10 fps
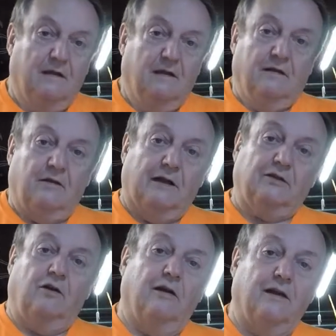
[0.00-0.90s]
Got
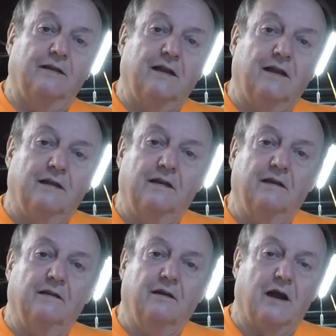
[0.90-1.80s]
the Harley done,
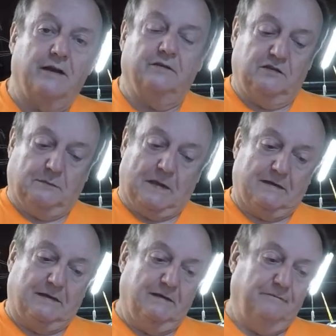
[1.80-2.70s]
got it
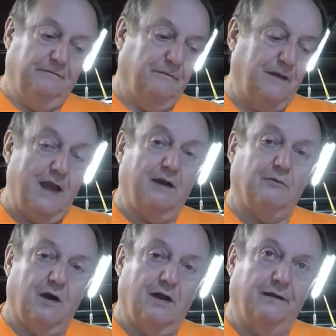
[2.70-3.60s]
inspected, can't
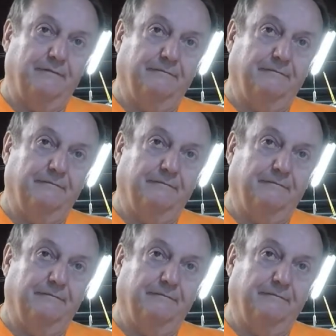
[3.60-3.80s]
ride.